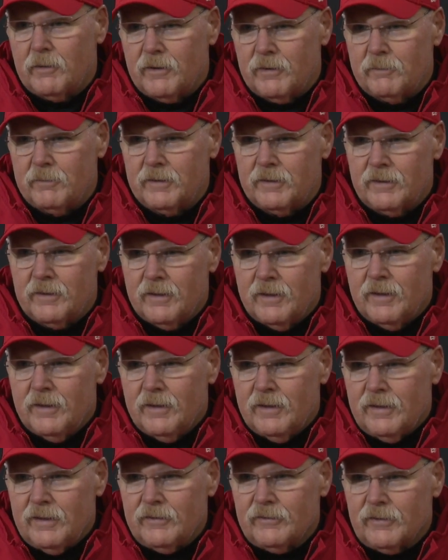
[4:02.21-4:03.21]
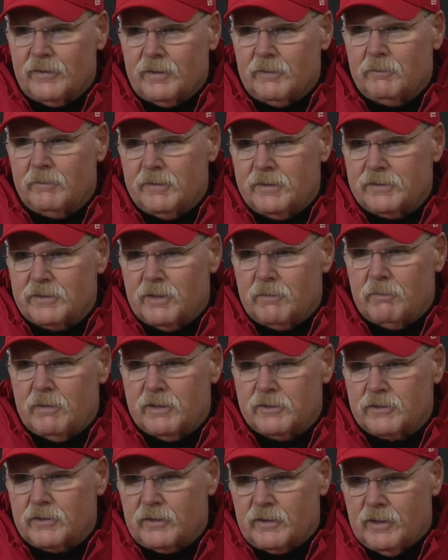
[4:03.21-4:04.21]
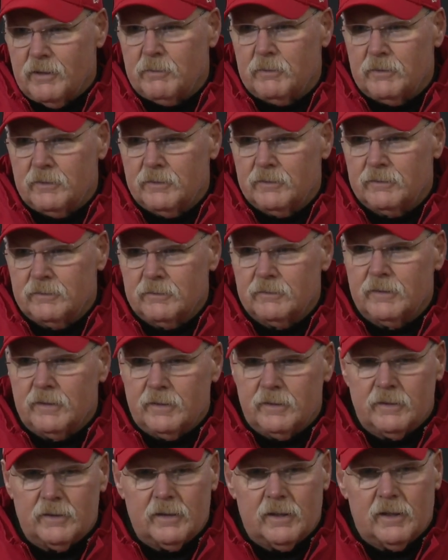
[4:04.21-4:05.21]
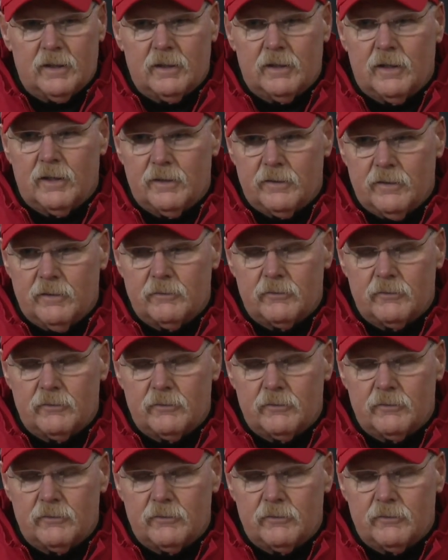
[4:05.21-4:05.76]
I mean, he's going to bust a couple and on you.